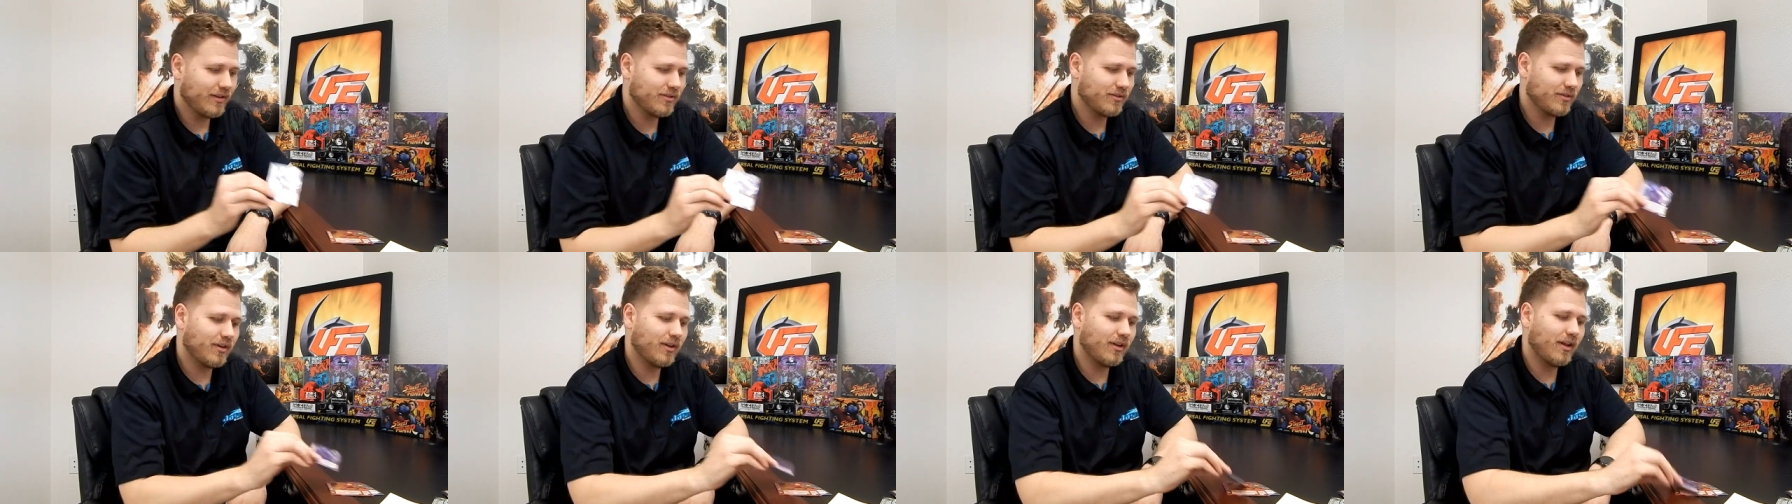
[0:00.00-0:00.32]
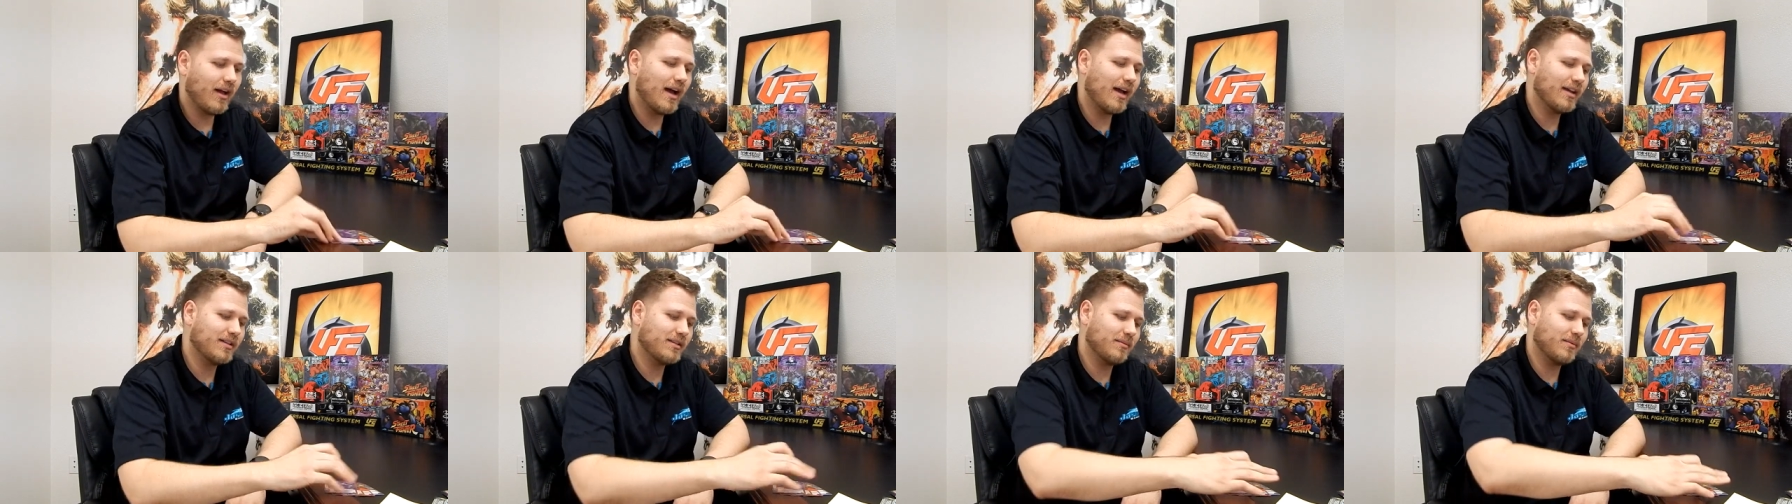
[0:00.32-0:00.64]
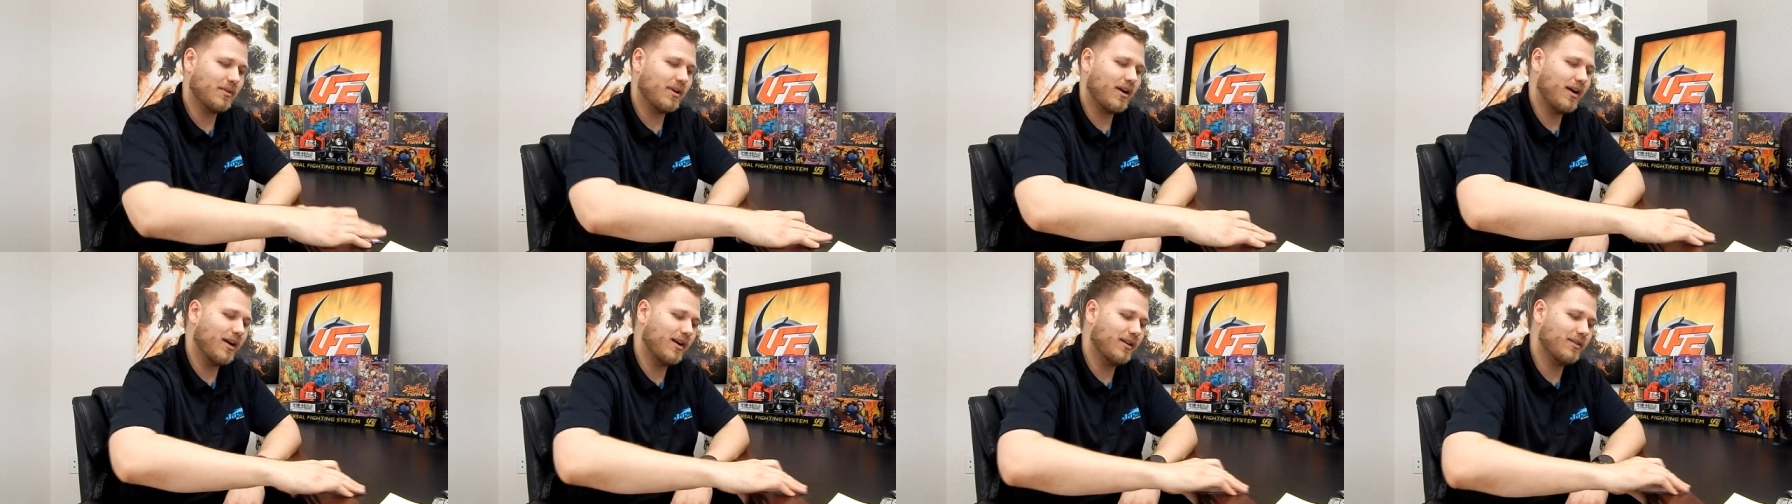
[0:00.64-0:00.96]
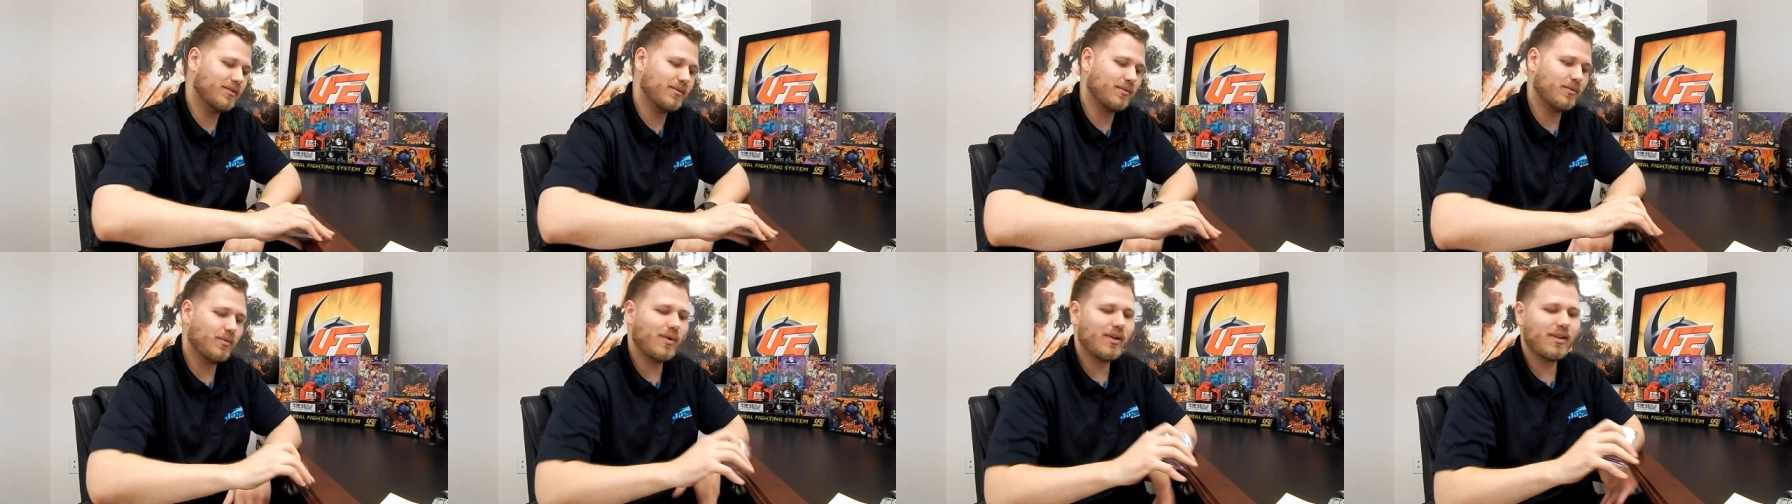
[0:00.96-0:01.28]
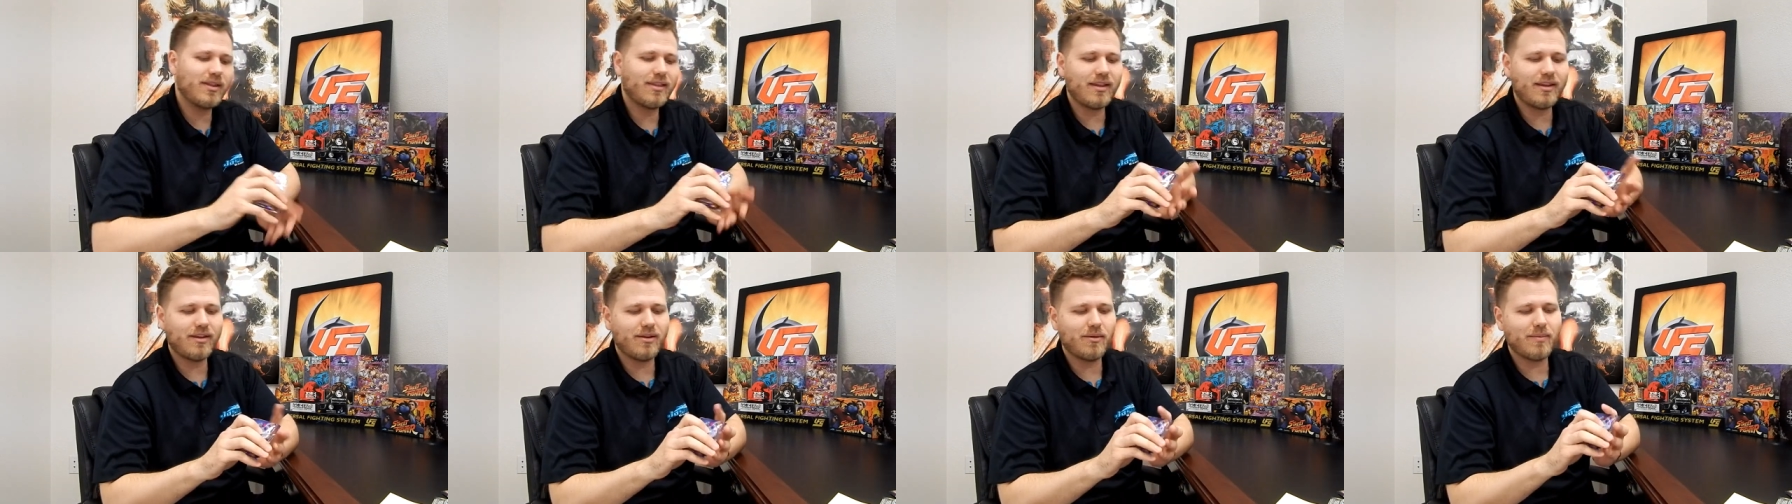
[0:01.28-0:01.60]
These are all awesome cards.
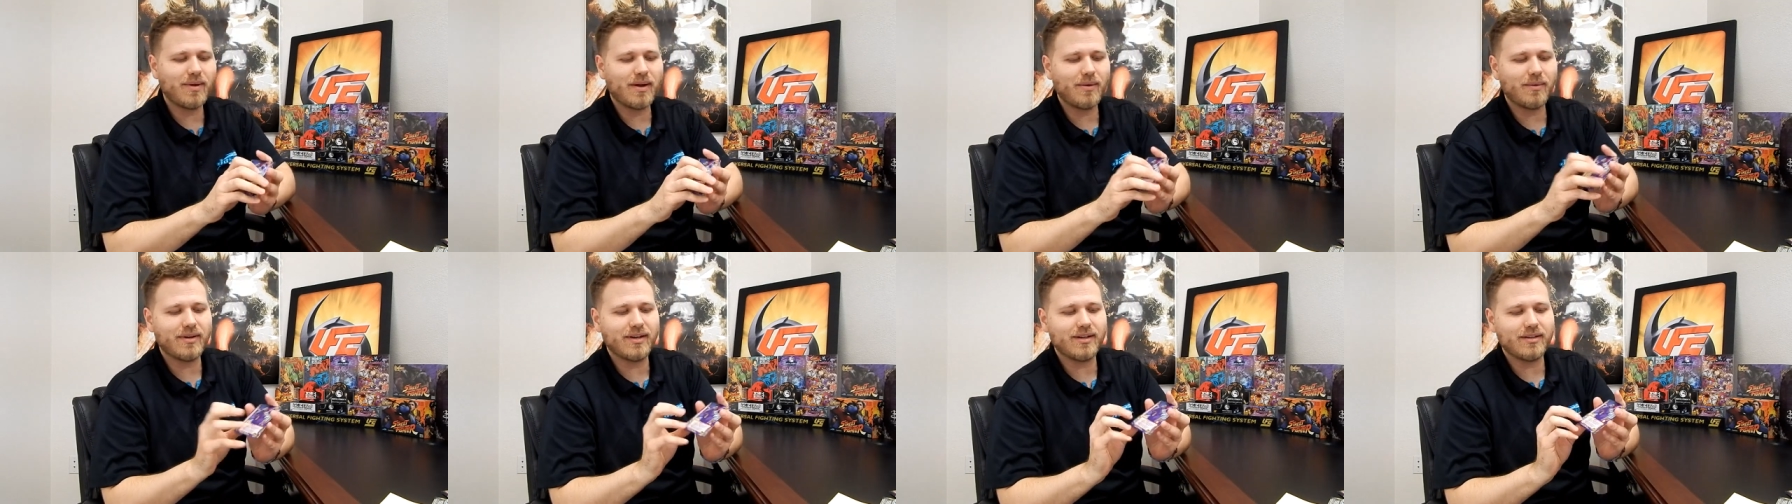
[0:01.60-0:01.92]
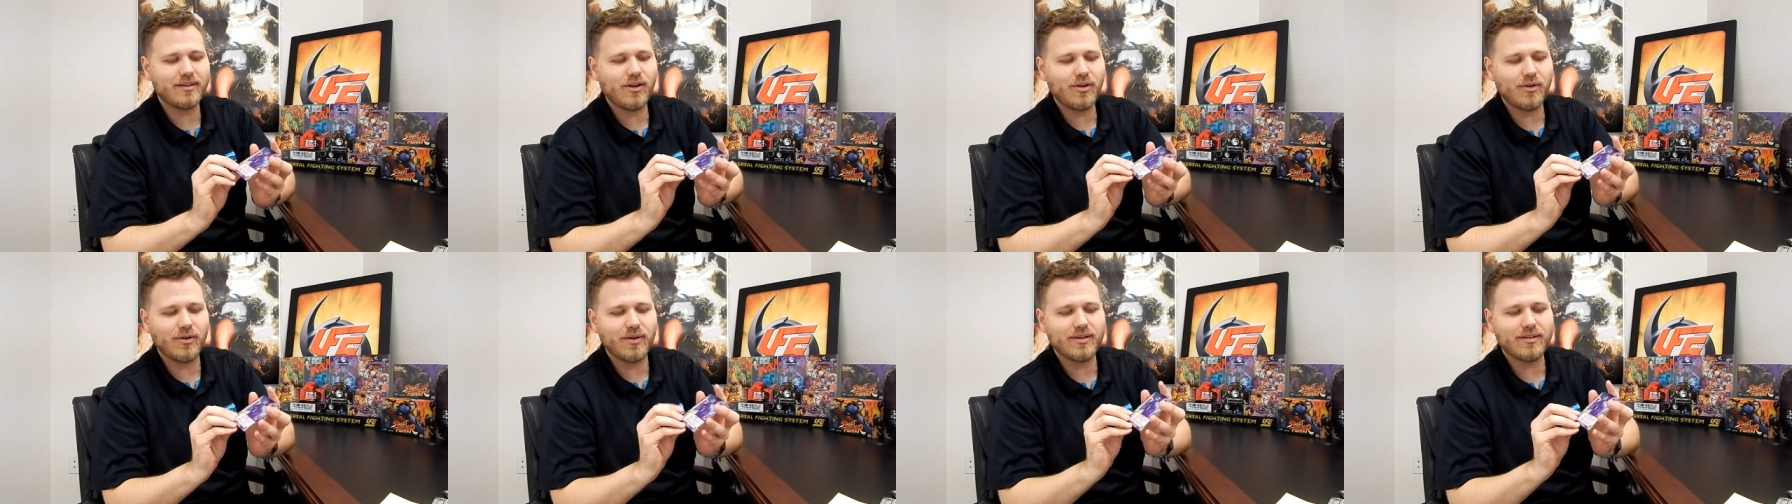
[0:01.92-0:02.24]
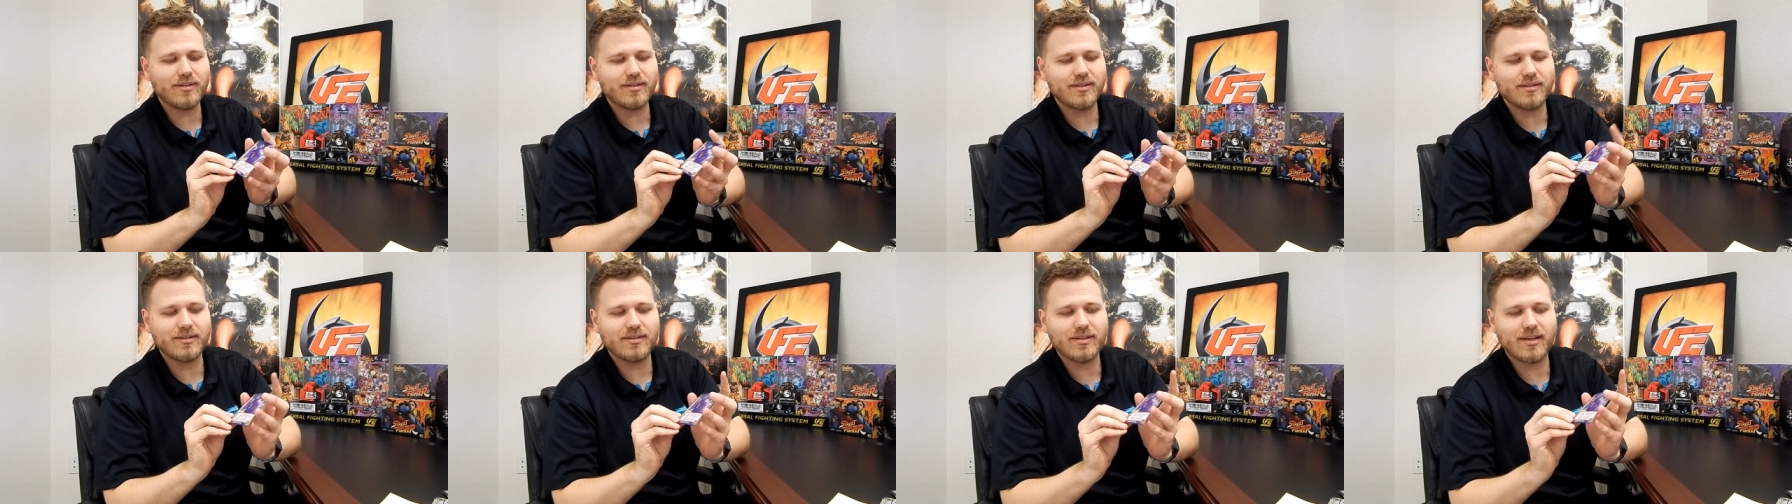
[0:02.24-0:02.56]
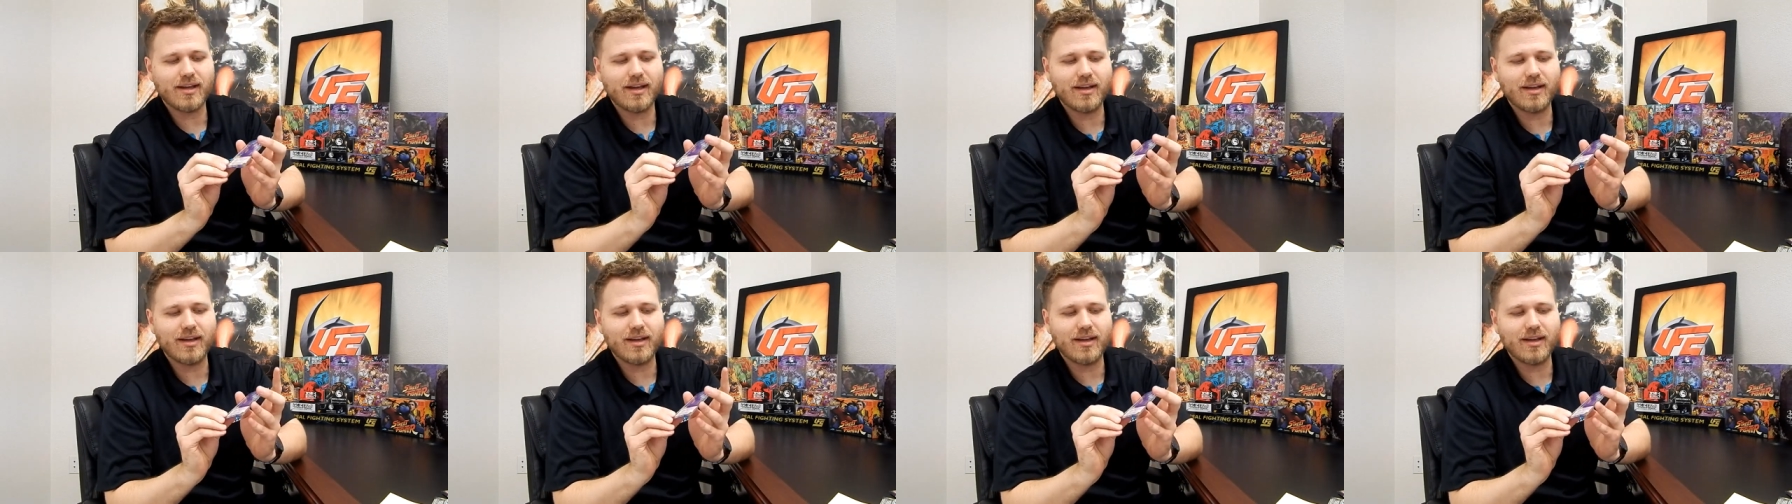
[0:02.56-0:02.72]
One thing you might want to notice is